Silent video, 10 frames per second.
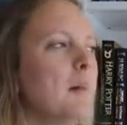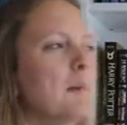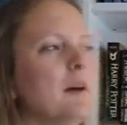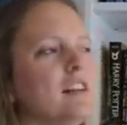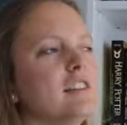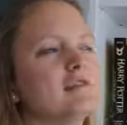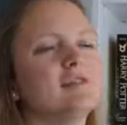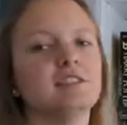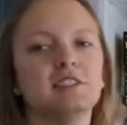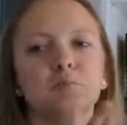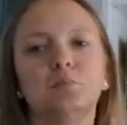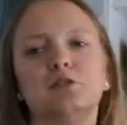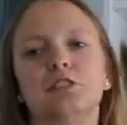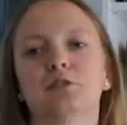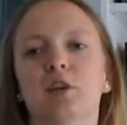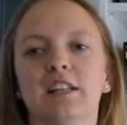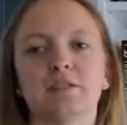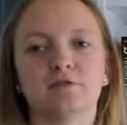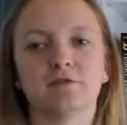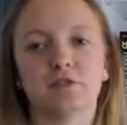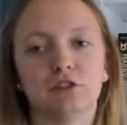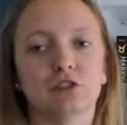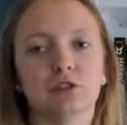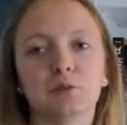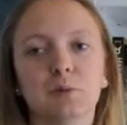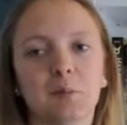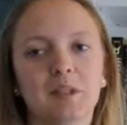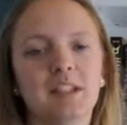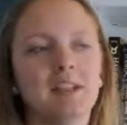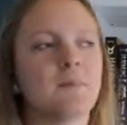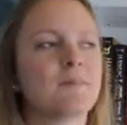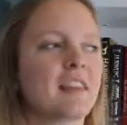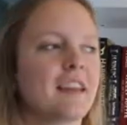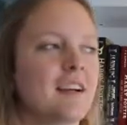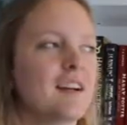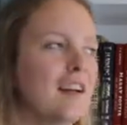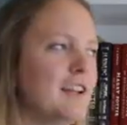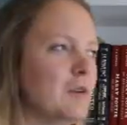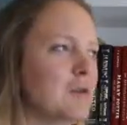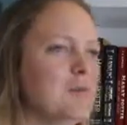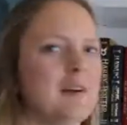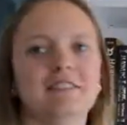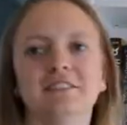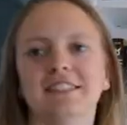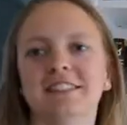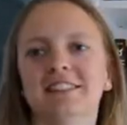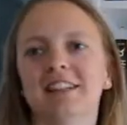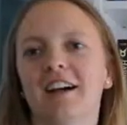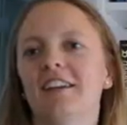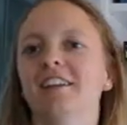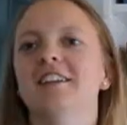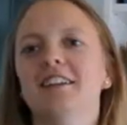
but this book is quite new to me and all of my receipts are